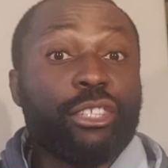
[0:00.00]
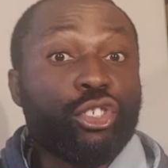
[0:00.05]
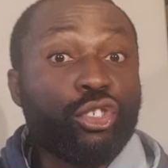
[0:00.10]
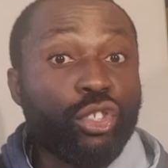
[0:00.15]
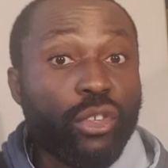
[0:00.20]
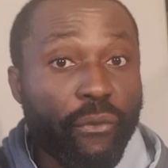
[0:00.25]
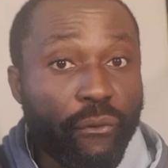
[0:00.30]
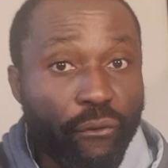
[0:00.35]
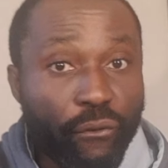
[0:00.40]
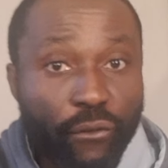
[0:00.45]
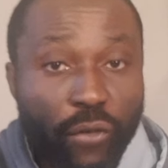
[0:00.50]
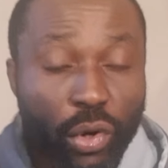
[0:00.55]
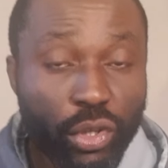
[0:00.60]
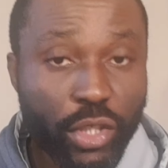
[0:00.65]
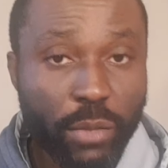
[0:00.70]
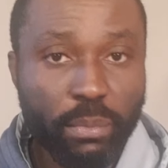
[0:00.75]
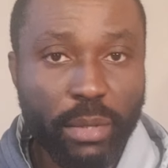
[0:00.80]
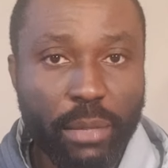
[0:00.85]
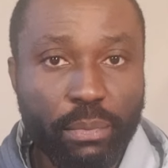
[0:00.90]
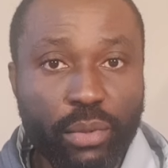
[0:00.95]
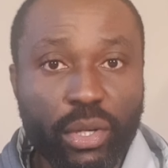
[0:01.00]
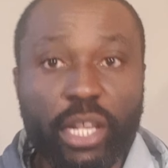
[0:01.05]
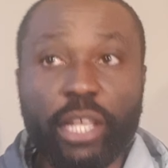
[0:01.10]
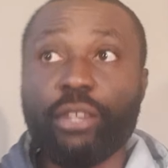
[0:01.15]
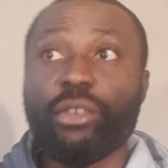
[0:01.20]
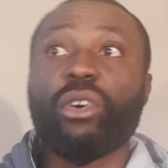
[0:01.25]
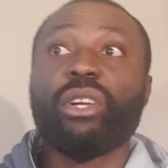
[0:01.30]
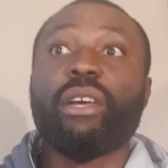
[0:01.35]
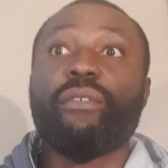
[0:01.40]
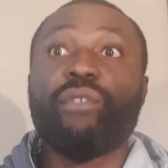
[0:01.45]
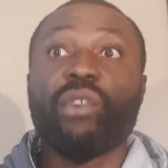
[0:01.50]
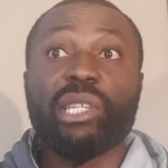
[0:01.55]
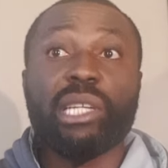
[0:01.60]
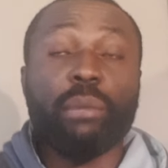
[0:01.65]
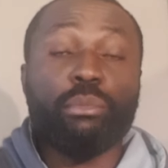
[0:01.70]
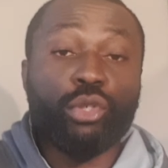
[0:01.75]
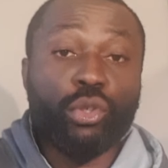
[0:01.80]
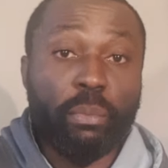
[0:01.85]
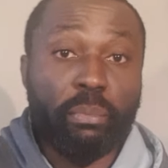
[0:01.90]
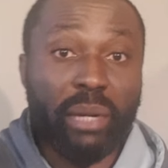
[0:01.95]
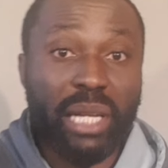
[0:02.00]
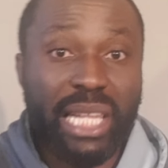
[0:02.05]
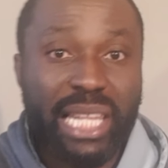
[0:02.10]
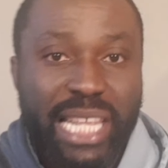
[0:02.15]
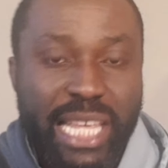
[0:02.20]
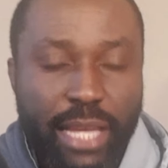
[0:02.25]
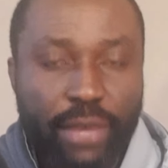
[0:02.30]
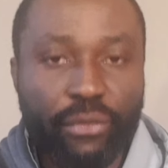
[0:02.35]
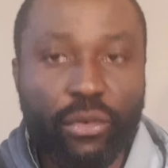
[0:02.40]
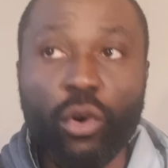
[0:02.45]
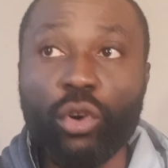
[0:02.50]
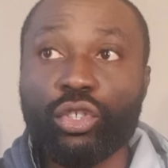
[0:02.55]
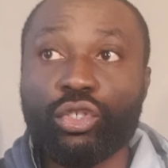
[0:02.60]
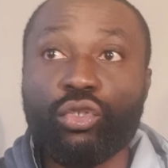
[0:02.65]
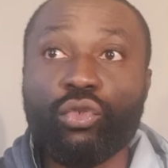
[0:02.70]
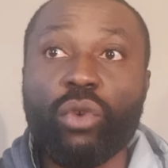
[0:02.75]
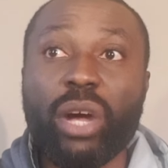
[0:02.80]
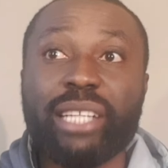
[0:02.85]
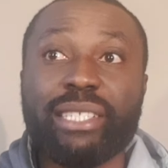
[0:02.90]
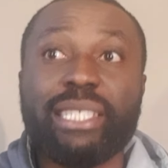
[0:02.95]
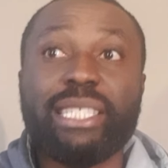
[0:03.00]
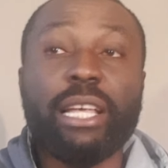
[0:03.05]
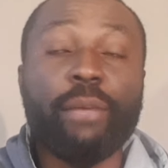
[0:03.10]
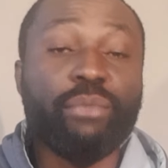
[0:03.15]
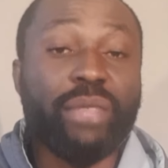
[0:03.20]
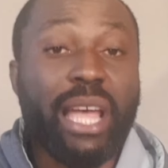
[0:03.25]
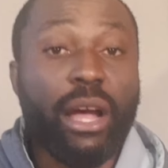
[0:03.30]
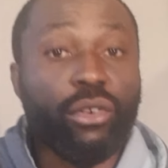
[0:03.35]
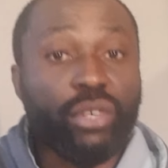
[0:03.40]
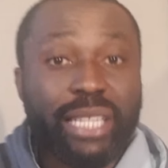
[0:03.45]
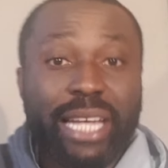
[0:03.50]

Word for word: to force people in order for them to believe or to accept their own.